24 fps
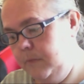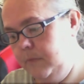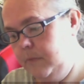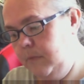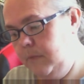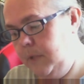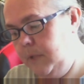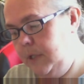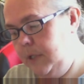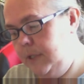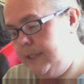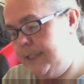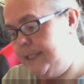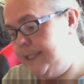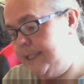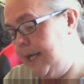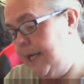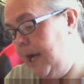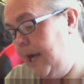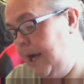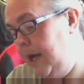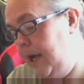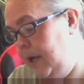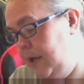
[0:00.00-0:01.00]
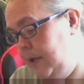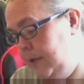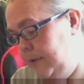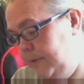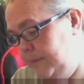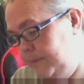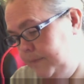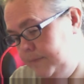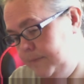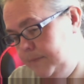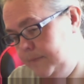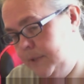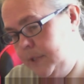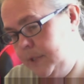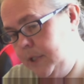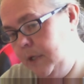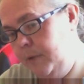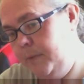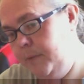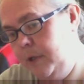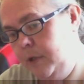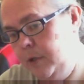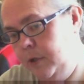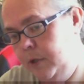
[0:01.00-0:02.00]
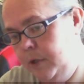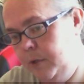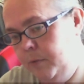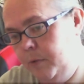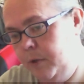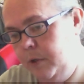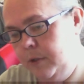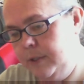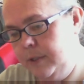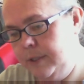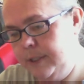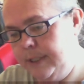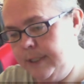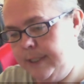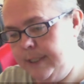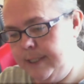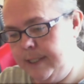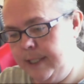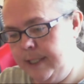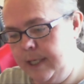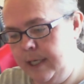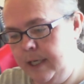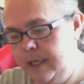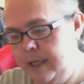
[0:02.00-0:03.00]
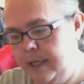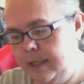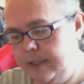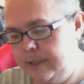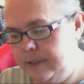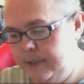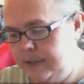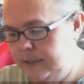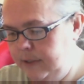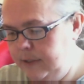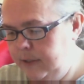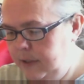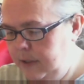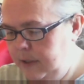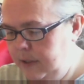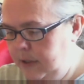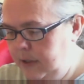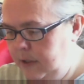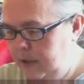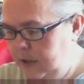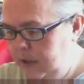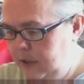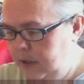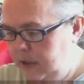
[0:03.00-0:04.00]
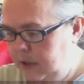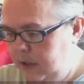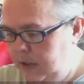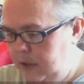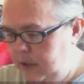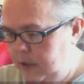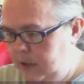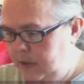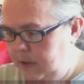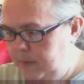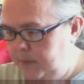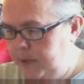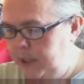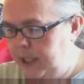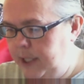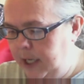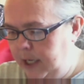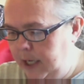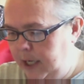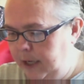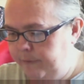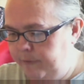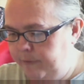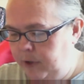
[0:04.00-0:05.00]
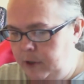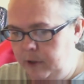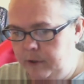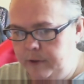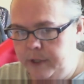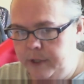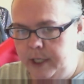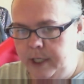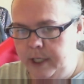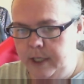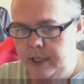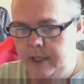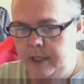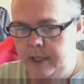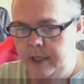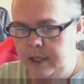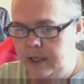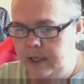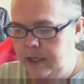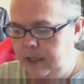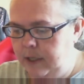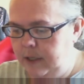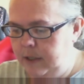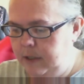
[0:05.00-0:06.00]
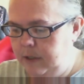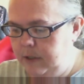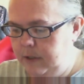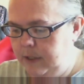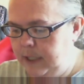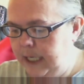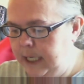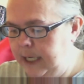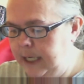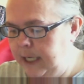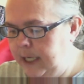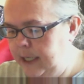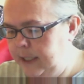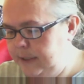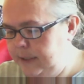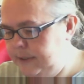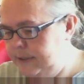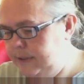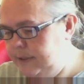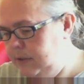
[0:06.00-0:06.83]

star. So that'll be another one to start. But yeah, I've got the cat